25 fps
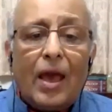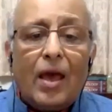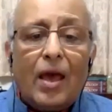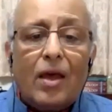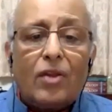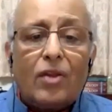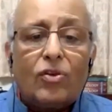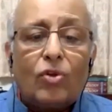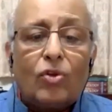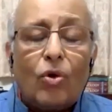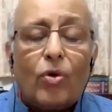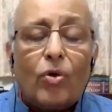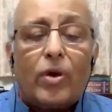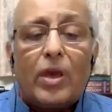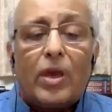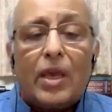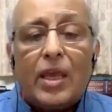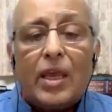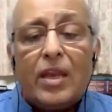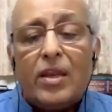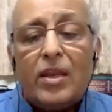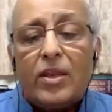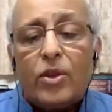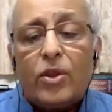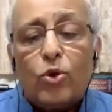So
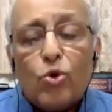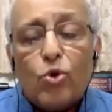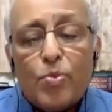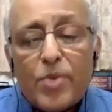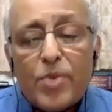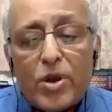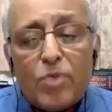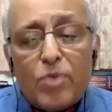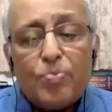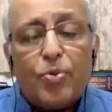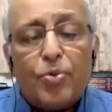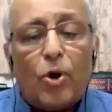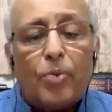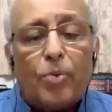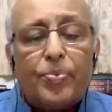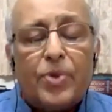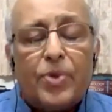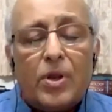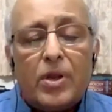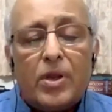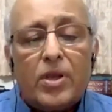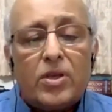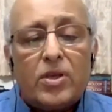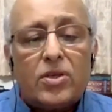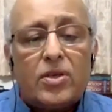in human
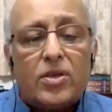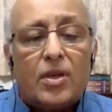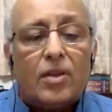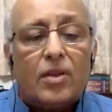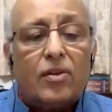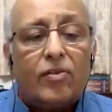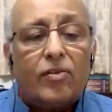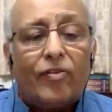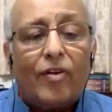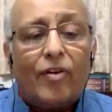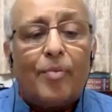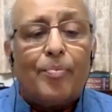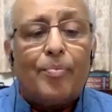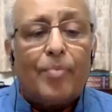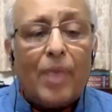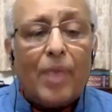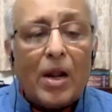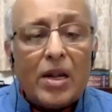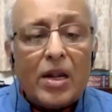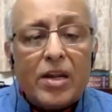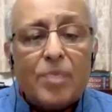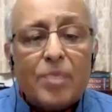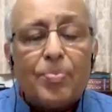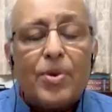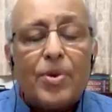populations from
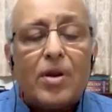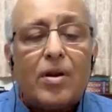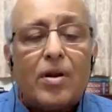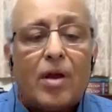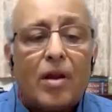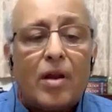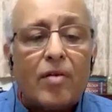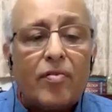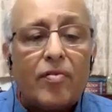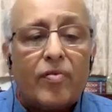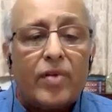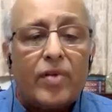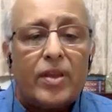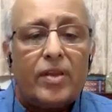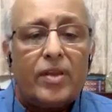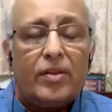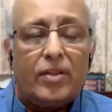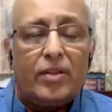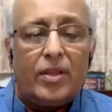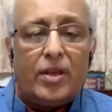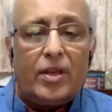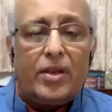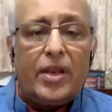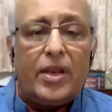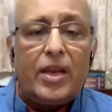multiple countries,
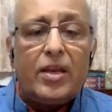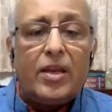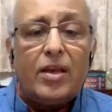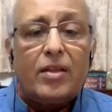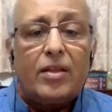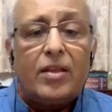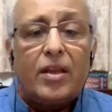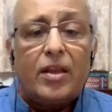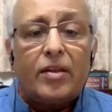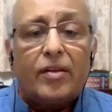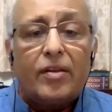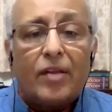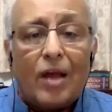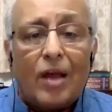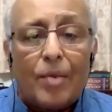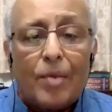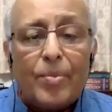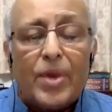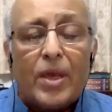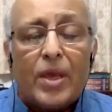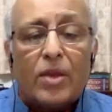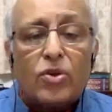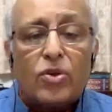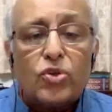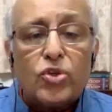the data that's
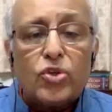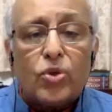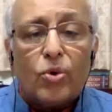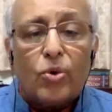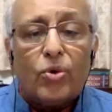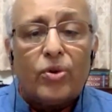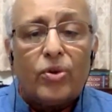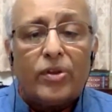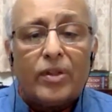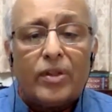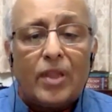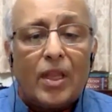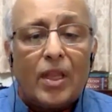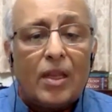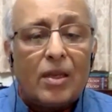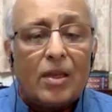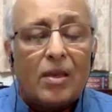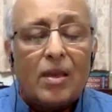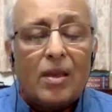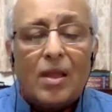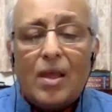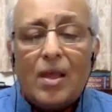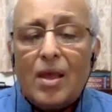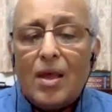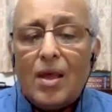coming shows that
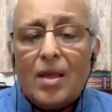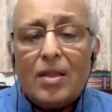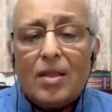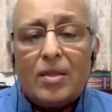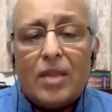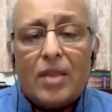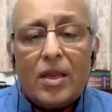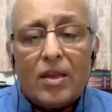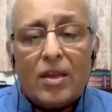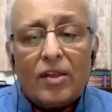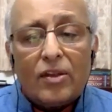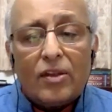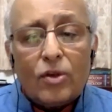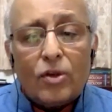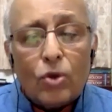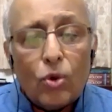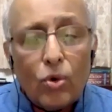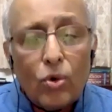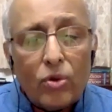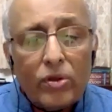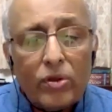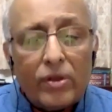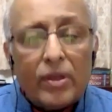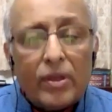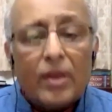there is no
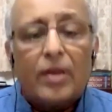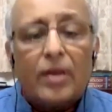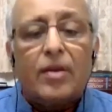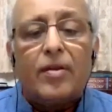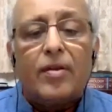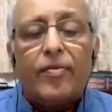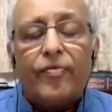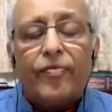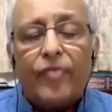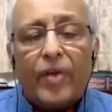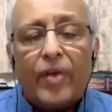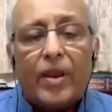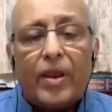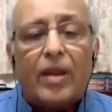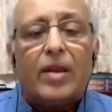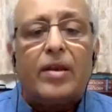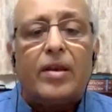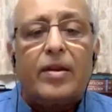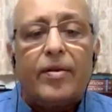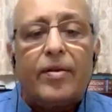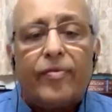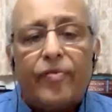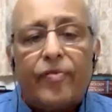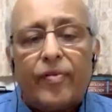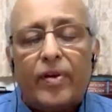significant
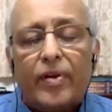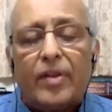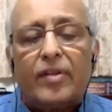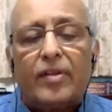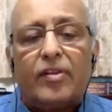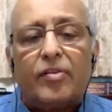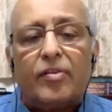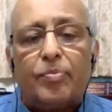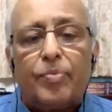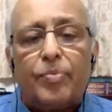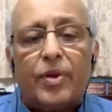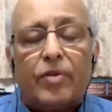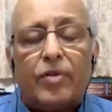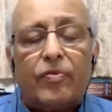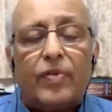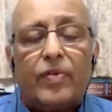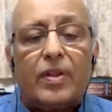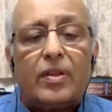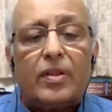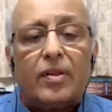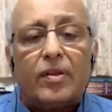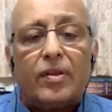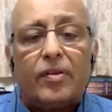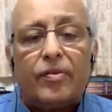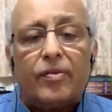difference between
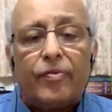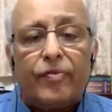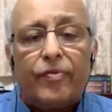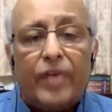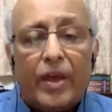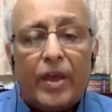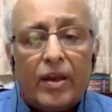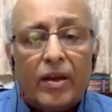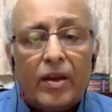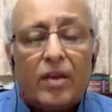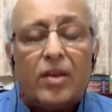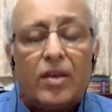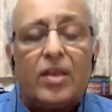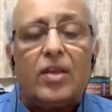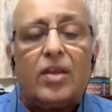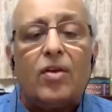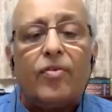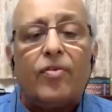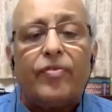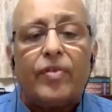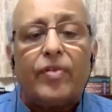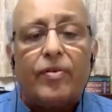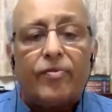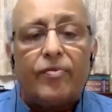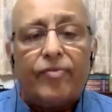the severity of
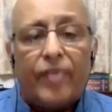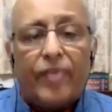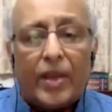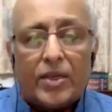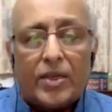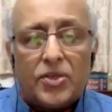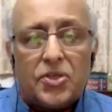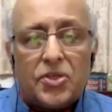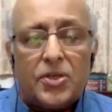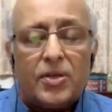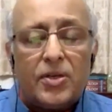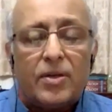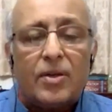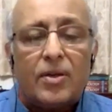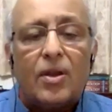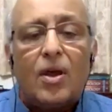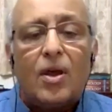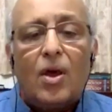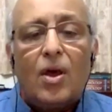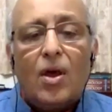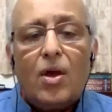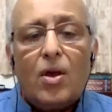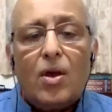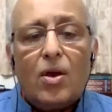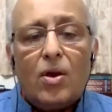infection
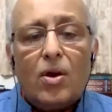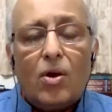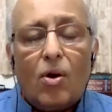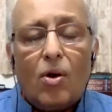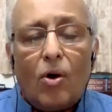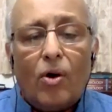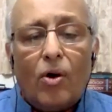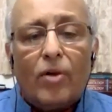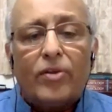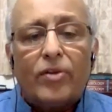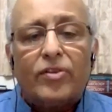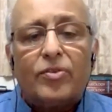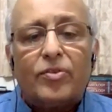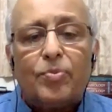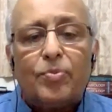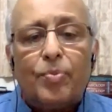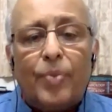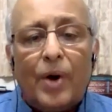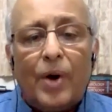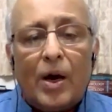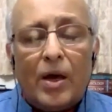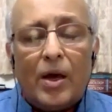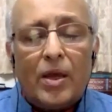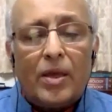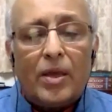caused
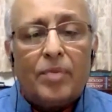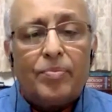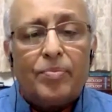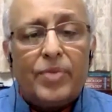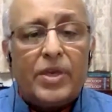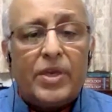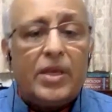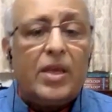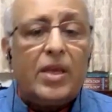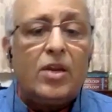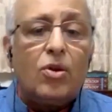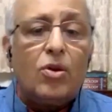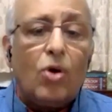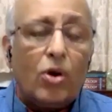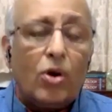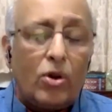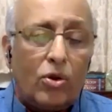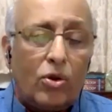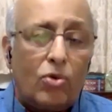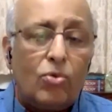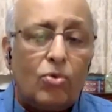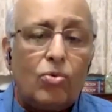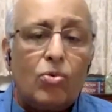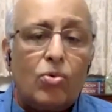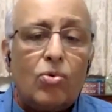by
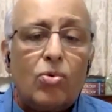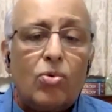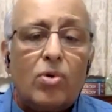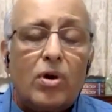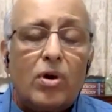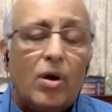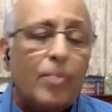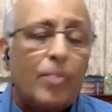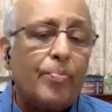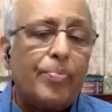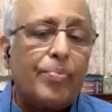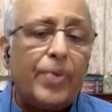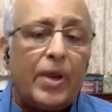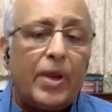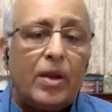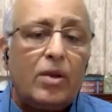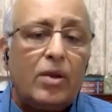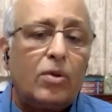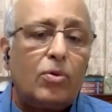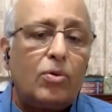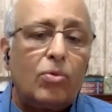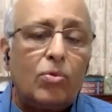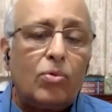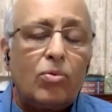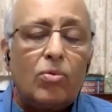BA.2 compared
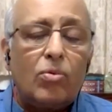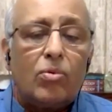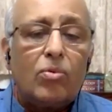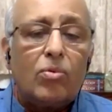to